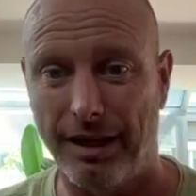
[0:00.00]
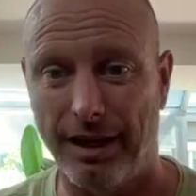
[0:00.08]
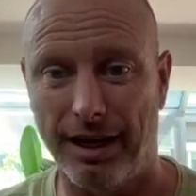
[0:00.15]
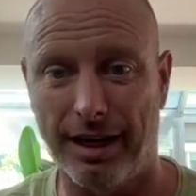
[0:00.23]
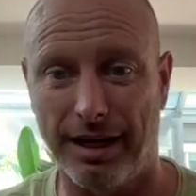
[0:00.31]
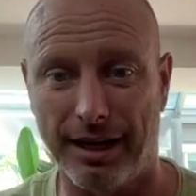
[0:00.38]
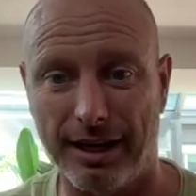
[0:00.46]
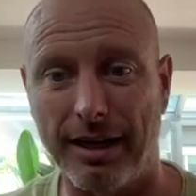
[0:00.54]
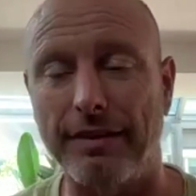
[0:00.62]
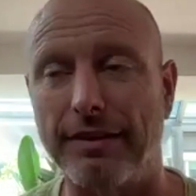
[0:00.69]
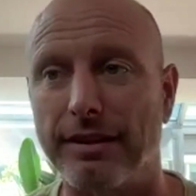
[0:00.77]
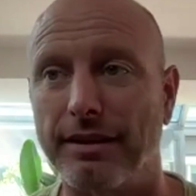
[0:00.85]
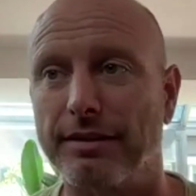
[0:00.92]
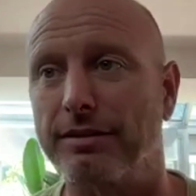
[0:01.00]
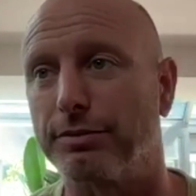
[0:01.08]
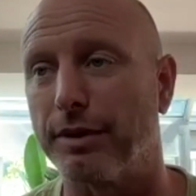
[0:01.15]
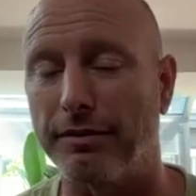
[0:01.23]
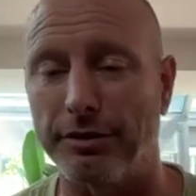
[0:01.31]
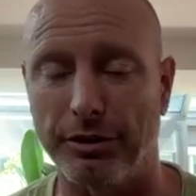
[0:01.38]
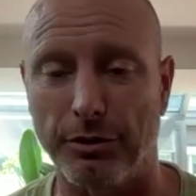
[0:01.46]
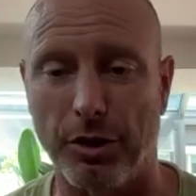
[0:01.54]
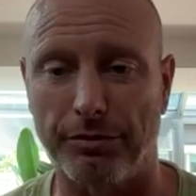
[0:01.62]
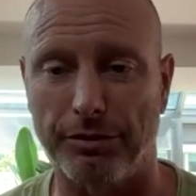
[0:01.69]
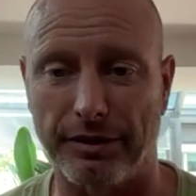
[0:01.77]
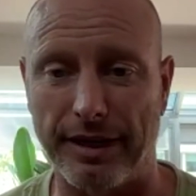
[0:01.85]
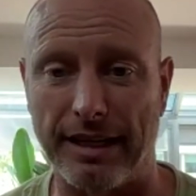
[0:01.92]
and this revenue
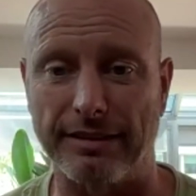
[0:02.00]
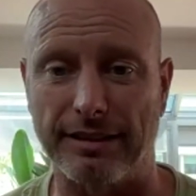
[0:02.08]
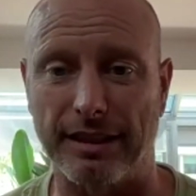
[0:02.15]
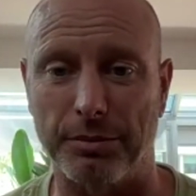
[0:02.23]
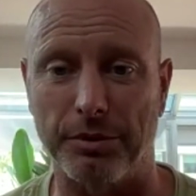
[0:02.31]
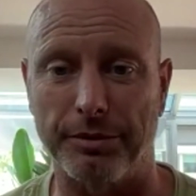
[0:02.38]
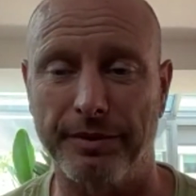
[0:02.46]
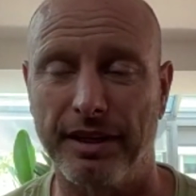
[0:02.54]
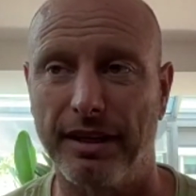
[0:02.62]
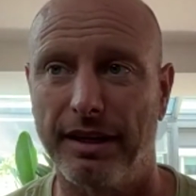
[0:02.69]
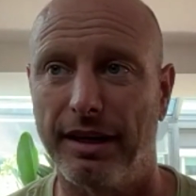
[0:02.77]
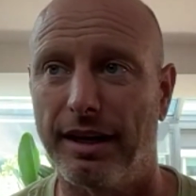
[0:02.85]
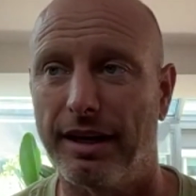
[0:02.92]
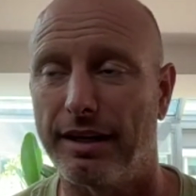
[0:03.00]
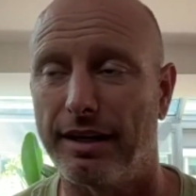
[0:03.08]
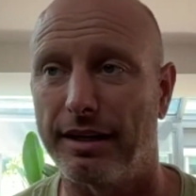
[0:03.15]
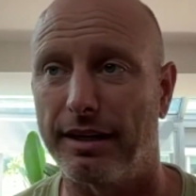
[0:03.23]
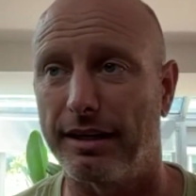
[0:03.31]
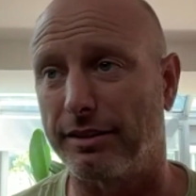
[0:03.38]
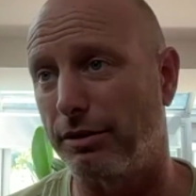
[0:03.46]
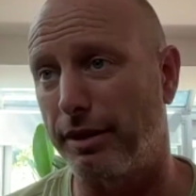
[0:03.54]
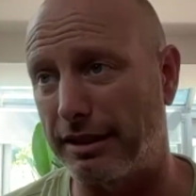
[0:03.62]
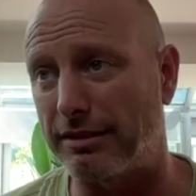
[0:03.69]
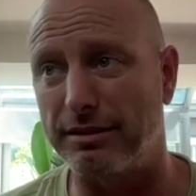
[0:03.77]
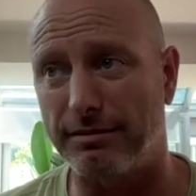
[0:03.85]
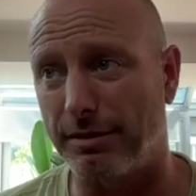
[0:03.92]
over in that table? And so
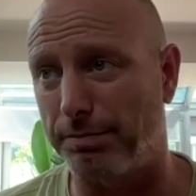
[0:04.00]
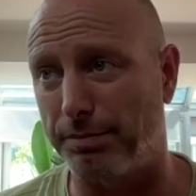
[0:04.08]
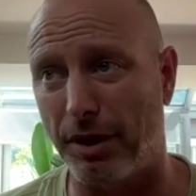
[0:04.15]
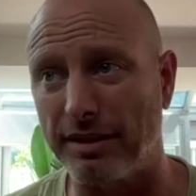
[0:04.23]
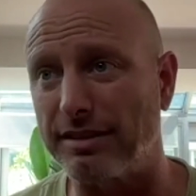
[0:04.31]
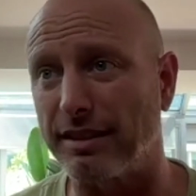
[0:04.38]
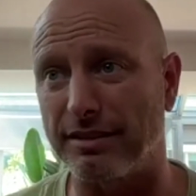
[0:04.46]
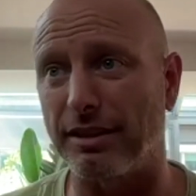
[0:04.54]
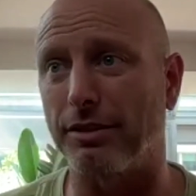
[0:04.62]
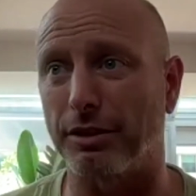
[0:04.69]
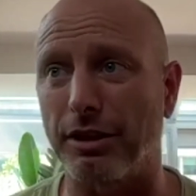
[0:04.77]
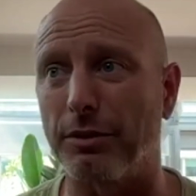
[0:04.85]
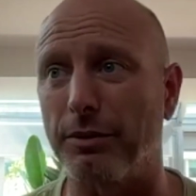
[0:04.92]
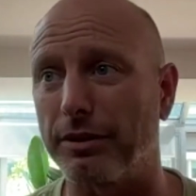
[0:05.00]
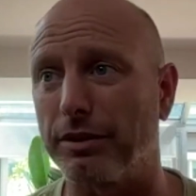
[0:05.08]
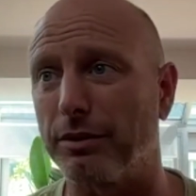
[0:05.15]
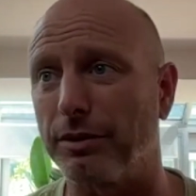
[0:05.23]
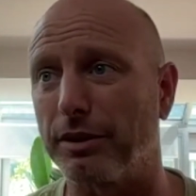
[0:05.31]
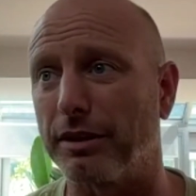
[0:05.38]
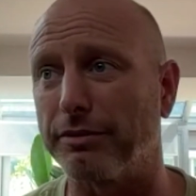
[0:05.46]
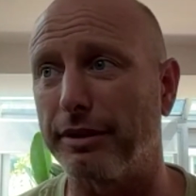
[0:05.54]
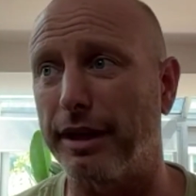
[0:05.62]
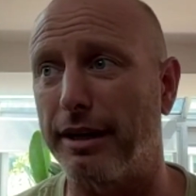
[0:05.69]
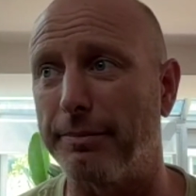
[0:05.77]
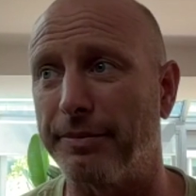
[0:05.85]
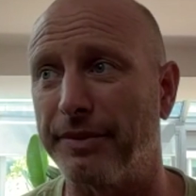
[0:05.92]
that's the process that they're going through in
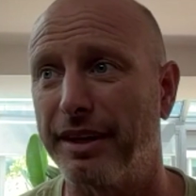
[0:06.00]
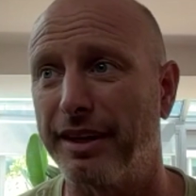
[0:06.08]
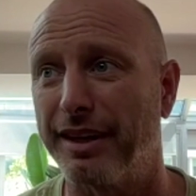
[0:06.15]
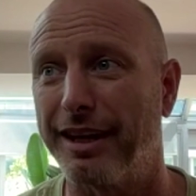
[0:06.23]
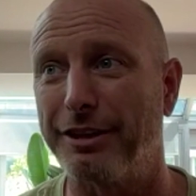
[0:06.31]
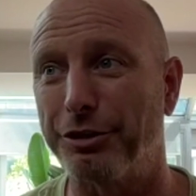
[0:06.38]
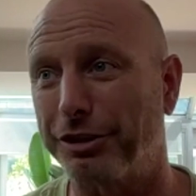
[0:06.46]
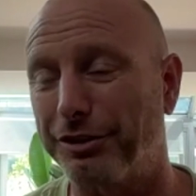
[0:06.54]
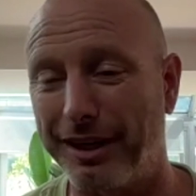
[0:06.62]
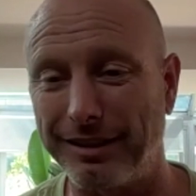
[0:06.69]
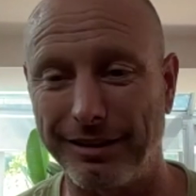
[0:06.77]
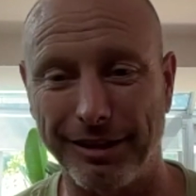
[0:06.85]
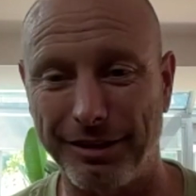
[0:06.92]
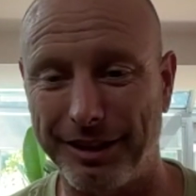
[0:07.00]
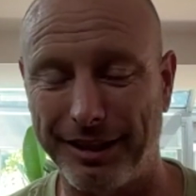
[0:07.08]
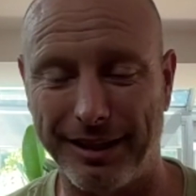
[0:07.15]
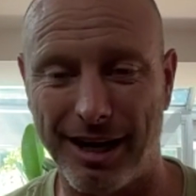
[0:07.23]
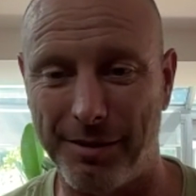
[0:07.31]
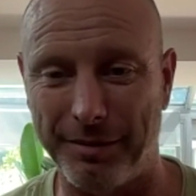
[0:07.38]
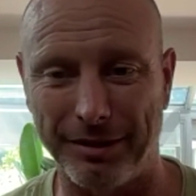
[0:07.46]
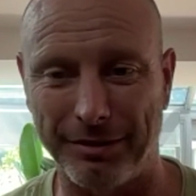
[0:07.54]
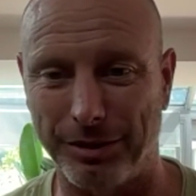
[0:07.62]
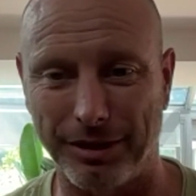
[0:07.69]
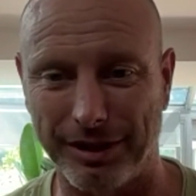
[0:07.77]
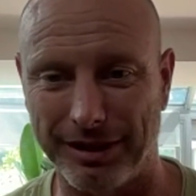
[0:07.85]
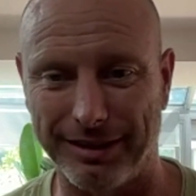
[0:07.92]
LiftLab. And your granularity comment
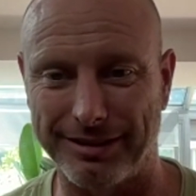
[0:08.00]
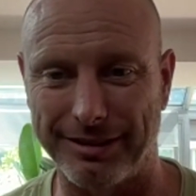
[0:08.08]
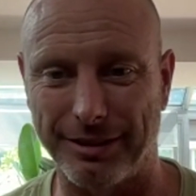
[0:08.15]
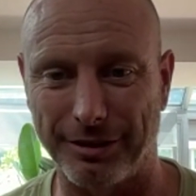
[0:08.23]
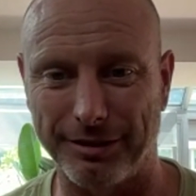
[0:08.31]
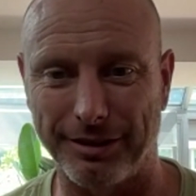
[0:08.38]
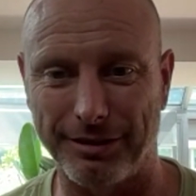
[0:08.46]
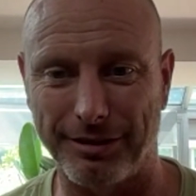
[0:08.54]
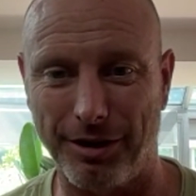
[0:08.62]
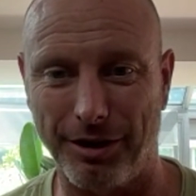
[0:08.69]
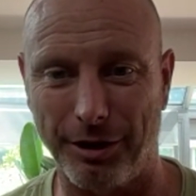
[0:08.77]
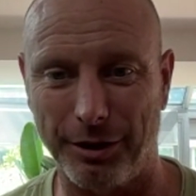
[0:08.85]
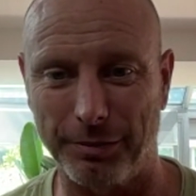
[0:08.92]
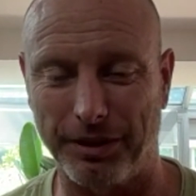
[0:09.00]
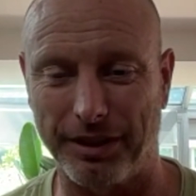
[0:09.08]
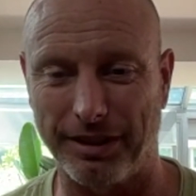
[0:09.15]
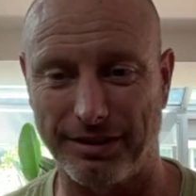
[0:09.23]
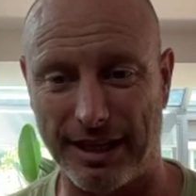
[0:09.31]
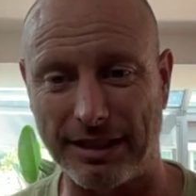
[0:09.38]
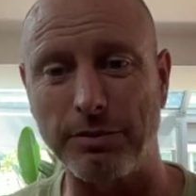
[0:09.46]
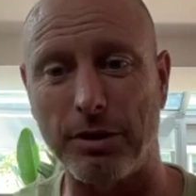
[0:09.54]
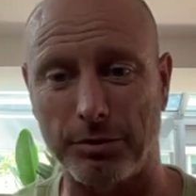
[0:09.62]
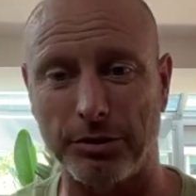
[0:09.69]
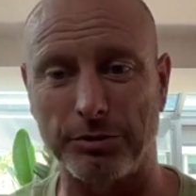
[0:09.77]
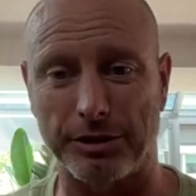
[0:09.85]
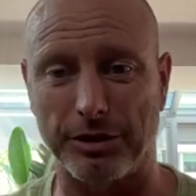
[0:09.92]
really is near and dear to our heart, because that's what
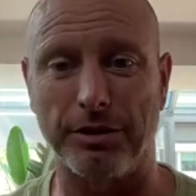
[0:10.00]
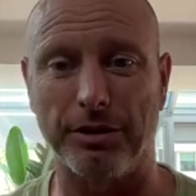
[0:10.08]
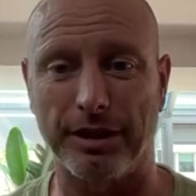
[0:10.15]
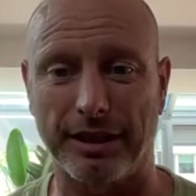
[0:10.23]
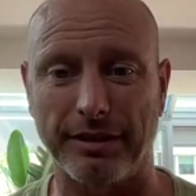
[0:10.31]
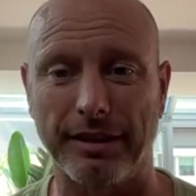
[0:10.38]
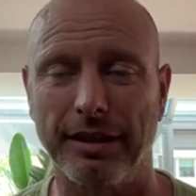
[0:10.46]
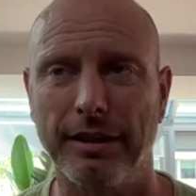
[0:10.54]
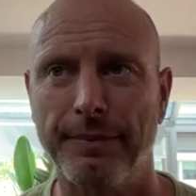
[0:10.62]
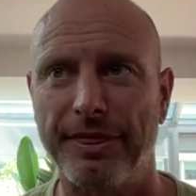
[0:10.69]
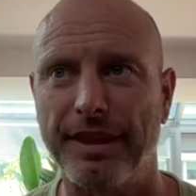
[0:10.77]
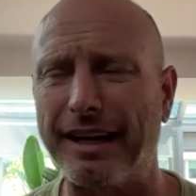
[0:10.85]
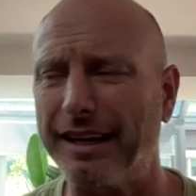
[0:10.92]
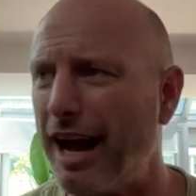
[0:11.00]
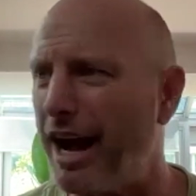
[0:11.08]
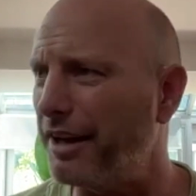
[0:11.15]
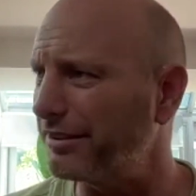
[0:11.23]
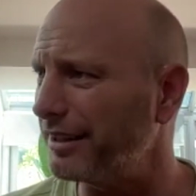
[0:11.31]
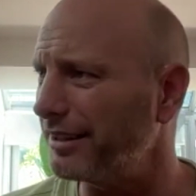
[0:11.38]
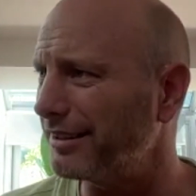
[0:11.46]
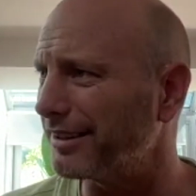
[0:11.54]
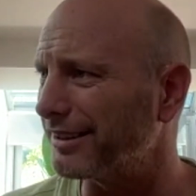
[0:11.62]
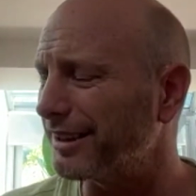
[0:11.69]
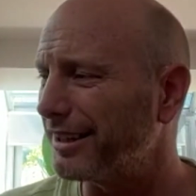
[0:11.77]
we're returning. I think that